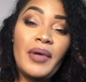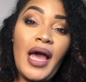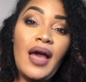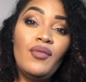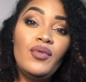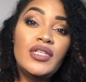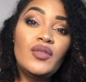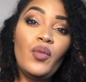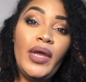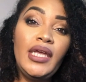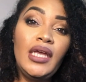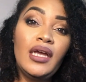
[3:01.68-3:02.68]
I was
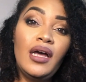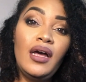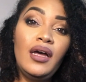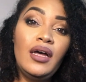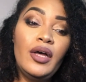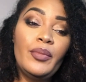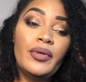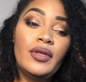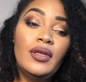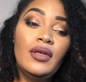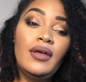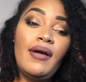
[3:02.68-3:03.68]
waking up
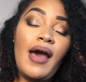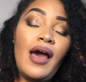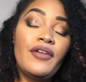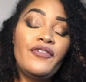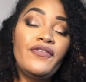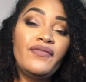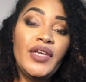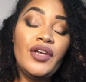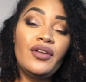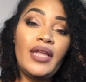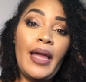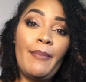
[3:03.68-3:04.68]
out of
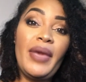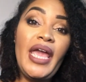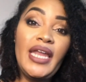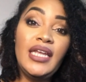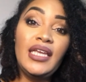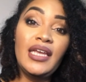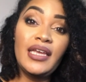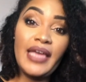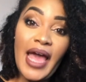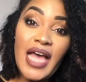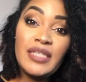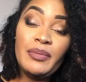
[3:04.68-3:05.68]
fear, like panicking,
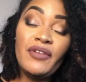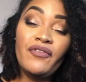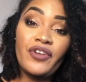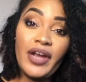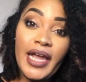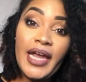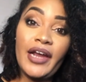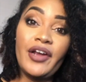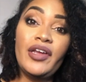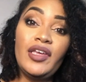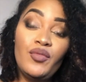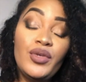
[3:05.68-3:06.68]
gasping for
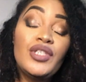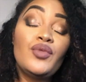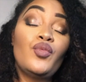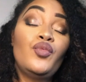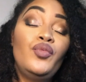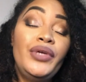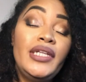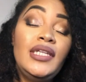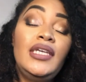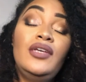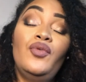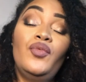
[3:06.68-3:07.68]
air. It was
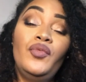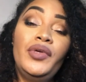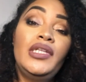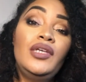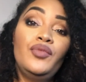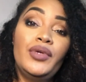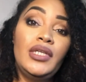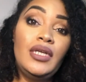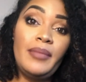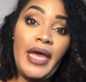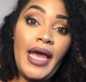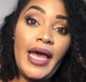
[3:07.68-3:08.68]
really, really, really
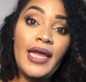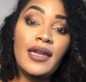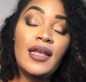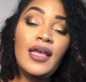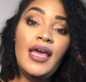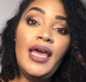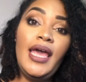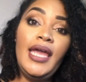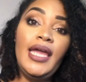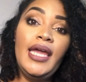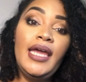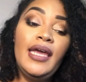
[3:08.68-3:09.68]
bad.
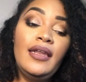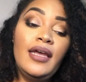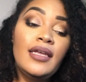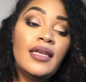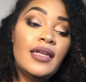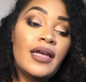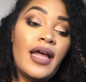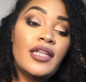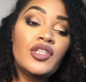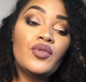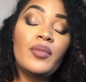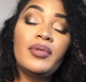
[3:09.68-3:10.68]
And again, it got
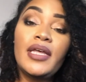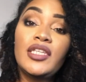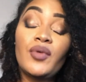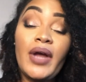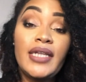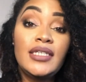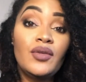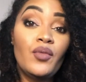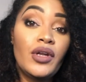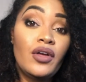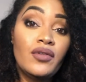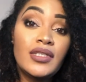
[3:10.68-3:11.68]
to a place where I didn't
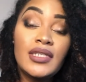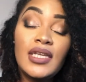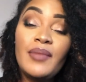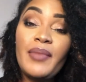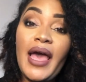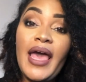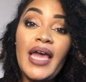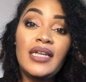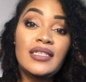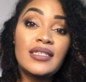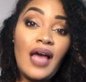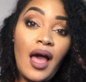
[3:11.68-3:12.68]
want to go to sleep. I had
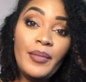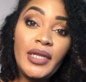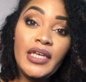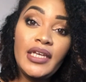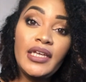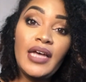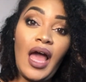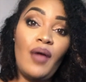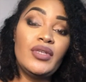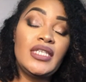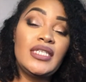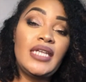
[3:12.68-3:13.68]
insomnia. I
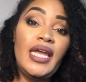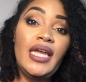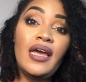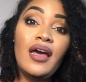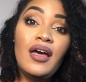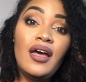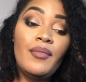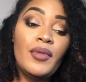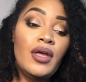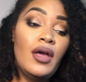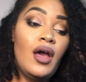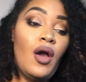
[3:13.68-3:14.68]
was staying up,
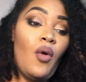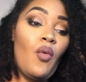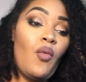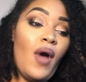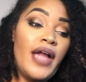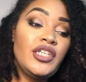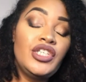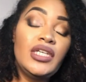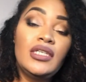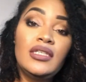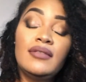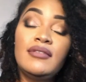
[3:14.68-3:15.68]

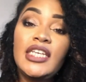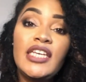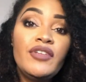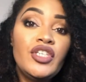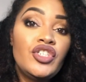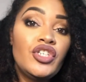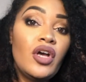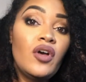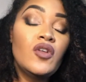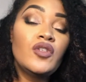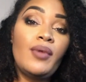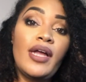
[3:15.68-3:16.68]
watching TV
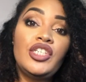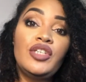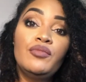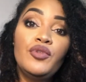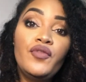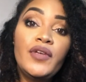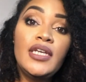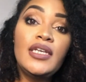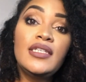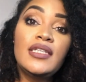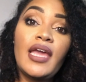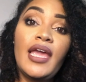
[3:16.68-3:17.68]
shows, watching
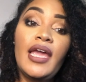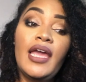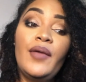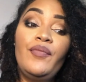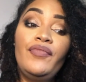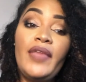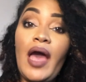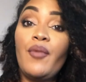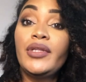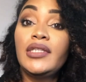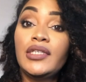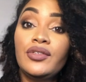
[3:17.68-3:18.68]
movies, and that
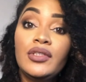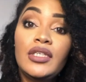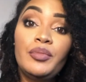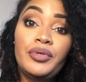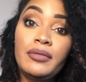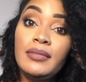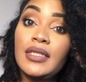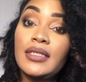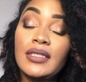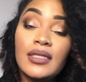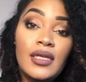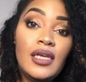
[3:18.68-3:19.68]
would literally put me to
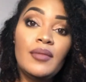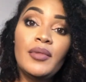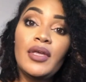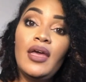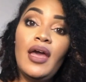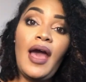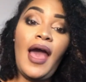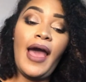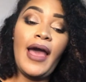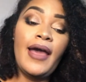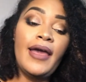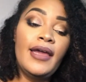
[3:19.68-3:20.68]
sleep.
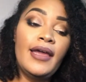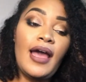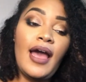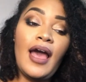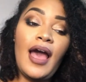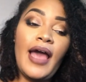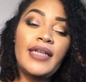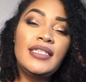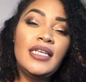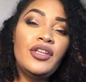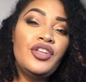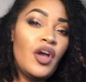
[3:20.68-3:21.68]
I
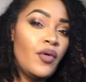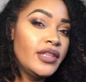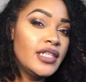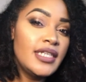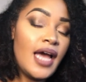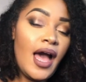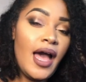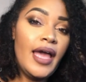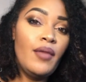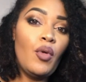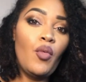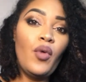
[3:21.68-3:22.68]
didn't know at the
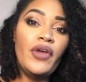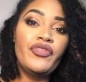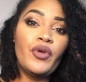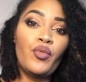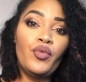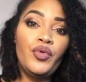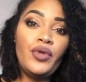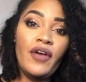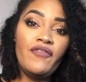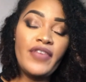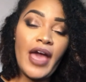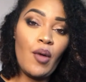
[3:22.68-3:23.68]
time what the root
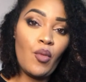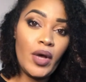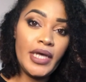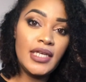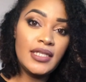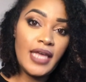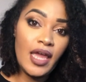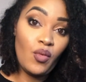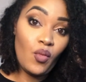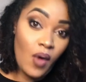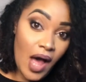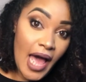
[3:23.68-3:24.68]
of that was
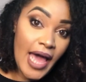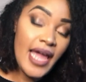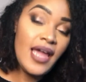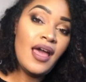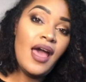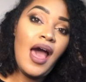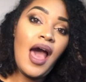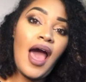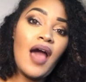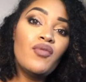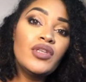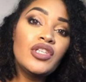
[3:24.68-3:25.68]
and why
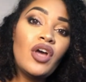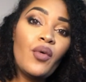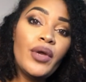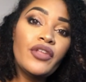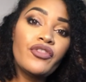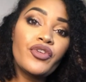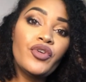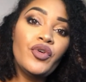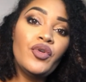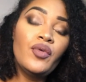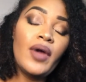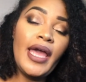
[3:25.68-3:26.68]
I was going
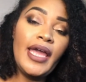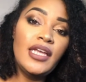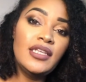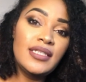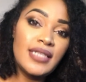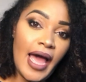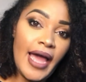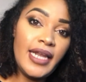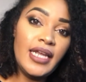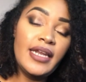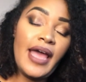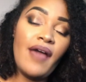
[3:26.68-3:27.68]
through
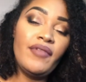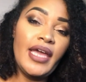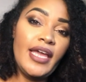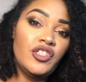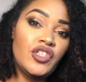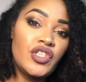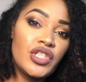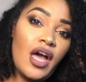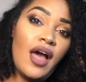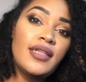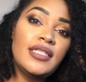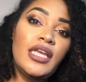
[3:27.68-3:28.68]
anxiety and having anxious
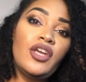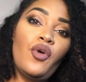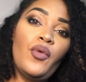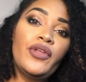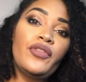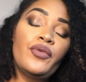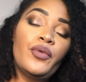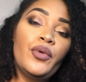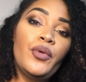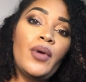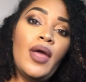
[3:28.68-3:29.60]
thoughts and going through